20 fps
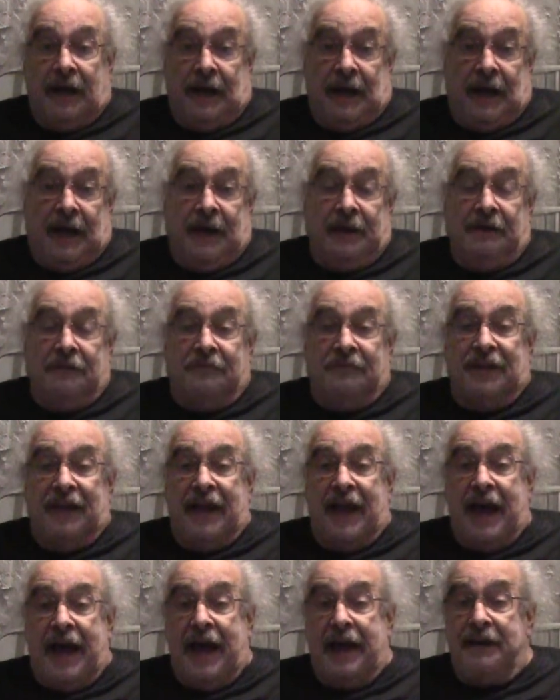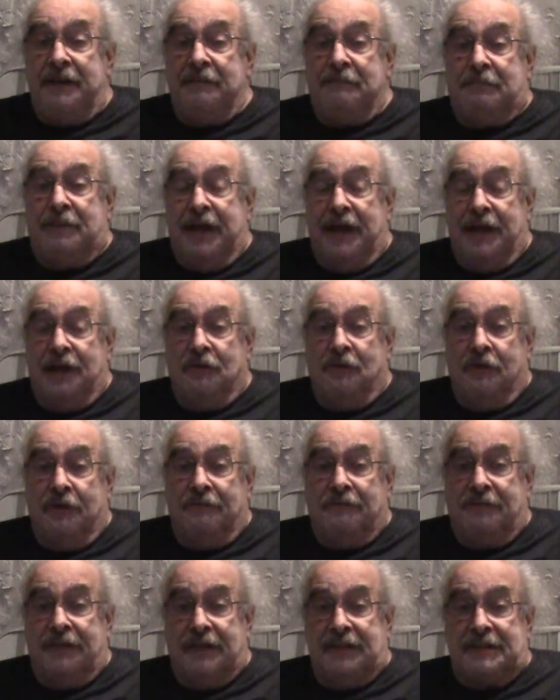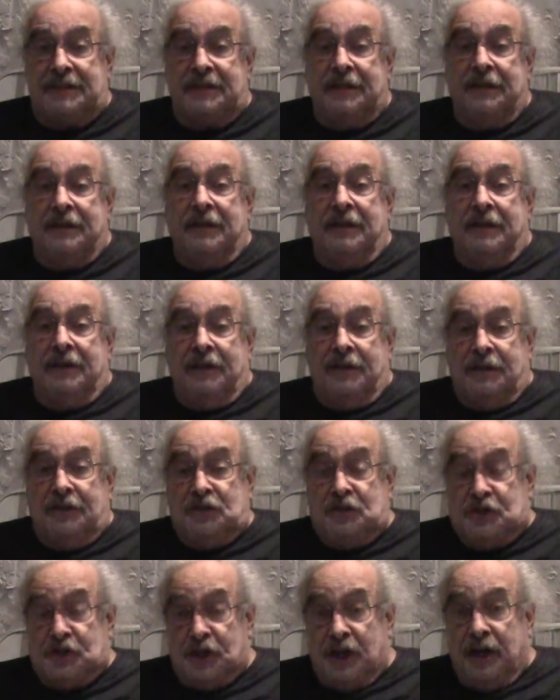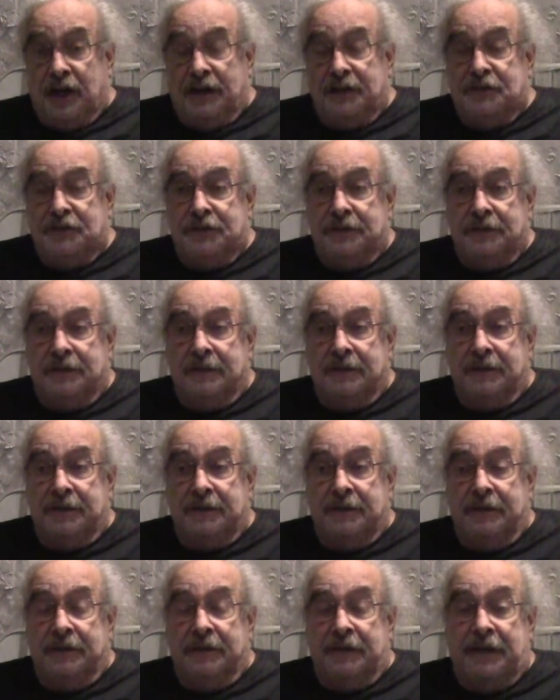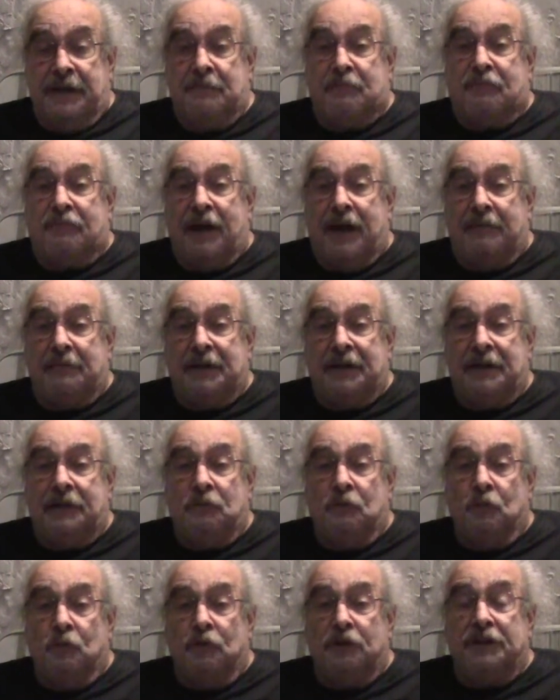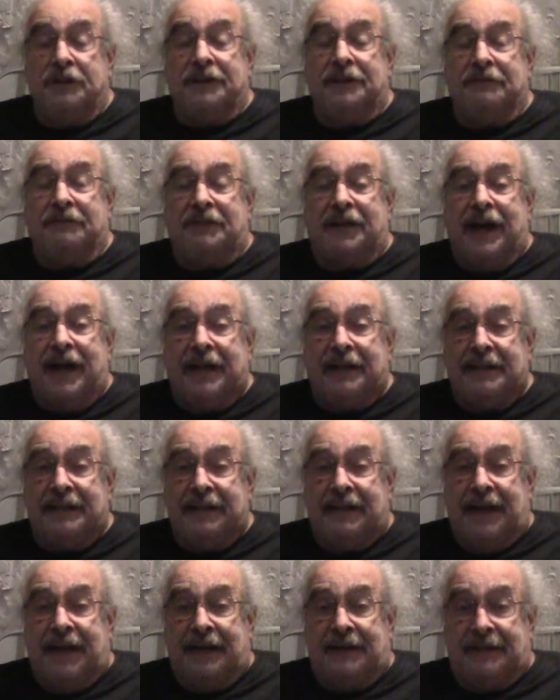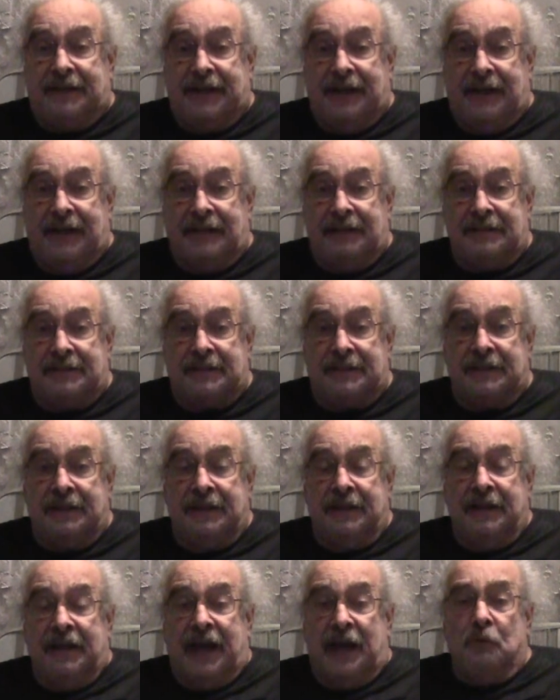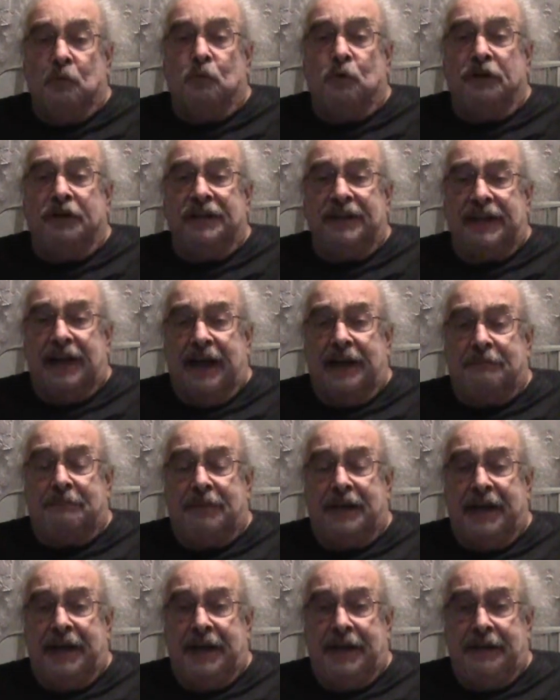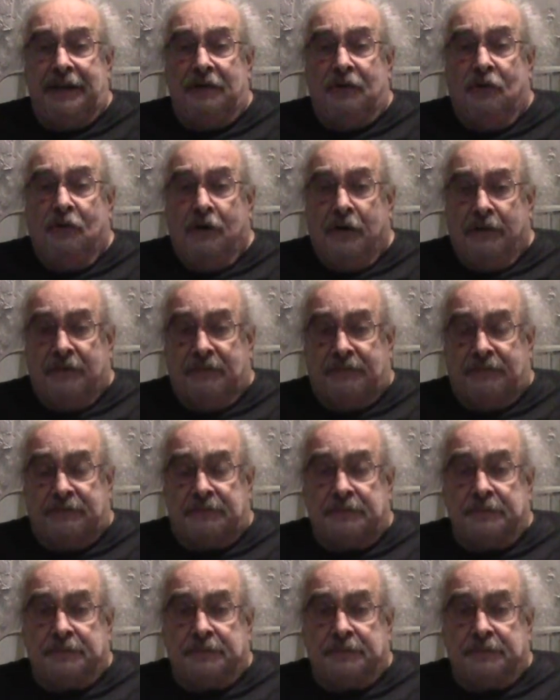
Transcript: And if they hadn't paid off this judge, they probably wouldn't have gotten that case and wouldn't got paid off.